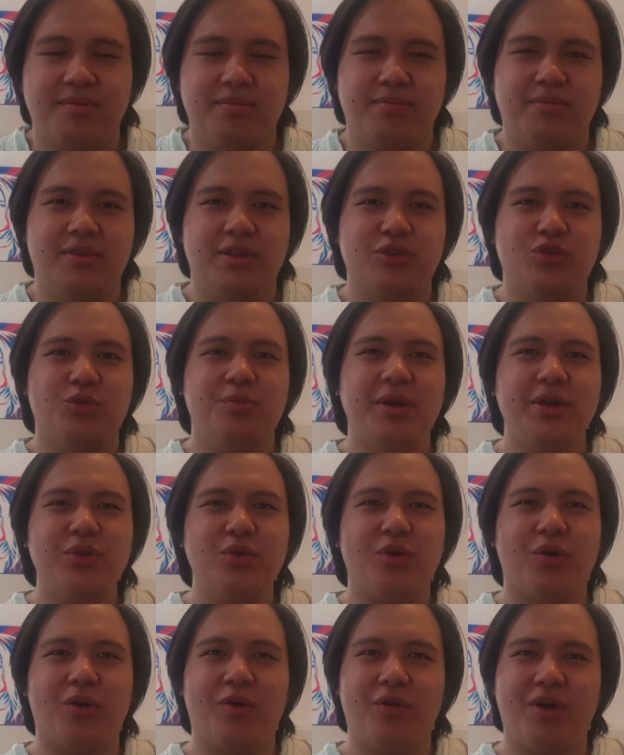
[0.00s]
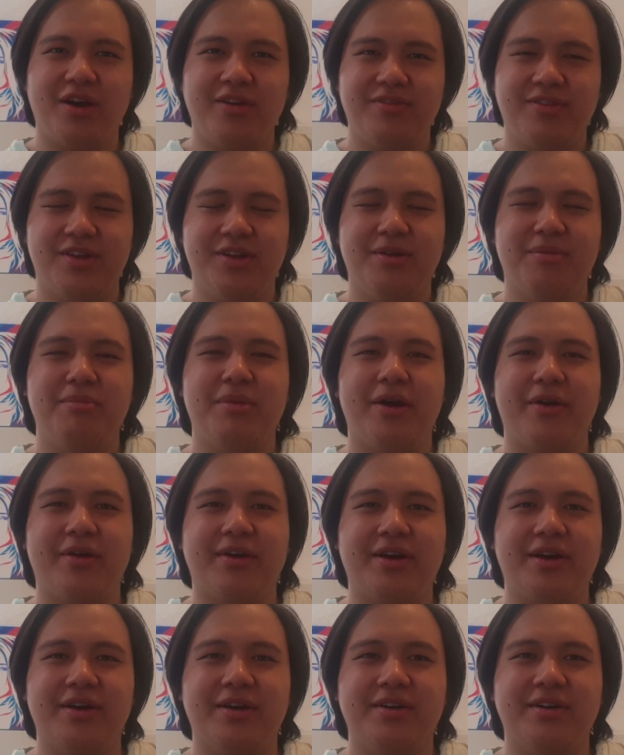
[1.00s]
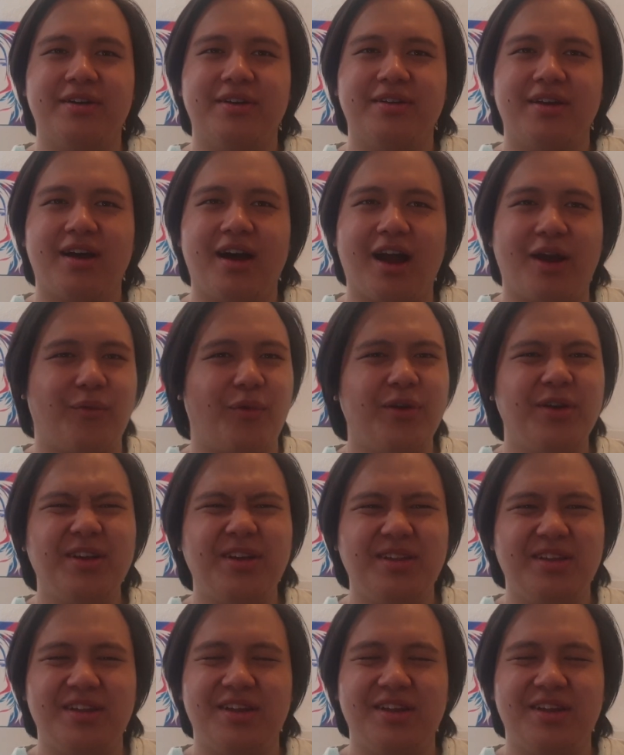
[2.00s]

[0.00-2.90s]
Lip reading: The tomato arrived in America, ironically